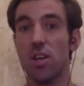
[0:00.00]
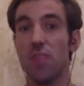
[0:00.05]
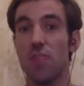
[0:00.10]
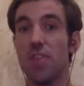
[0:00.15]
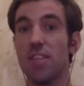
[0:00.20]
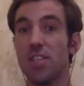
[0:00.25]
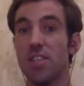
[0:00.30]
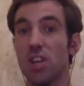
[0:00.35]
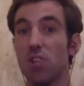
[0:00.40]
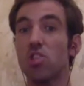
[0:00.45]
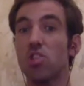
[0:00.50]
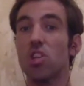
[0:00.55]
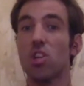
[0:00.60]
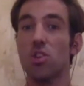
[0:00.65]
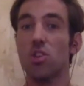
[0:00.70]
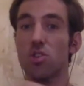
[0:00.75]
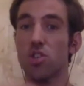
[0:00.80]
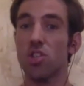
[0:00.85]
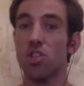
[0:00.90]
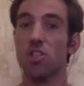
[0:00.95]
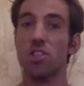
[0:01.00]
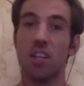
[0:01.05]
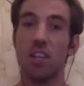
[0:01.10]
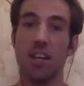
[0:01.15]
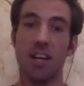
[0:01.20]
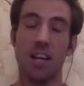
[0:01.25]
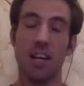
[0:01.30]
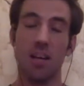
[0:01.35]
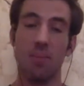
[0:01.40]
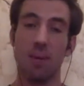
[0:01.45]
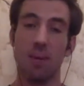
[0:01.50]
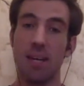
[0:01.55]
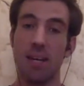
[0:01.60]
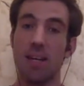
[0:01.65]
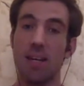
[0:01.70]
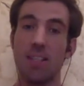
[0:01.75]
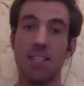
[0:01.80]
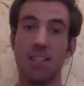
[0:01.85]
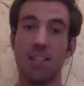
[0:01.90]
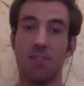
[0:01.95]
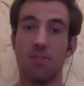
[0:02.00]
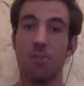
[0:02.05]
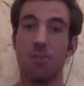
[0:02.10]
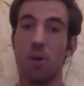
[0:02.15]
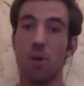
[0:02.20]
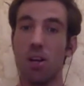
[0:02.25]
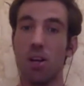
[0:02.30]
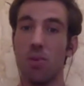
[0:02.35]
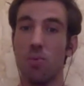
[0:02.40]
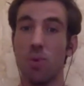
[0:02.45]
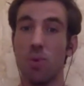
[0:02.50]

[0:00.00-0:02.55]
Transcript: There's no solutions that are going to be a silver bullet.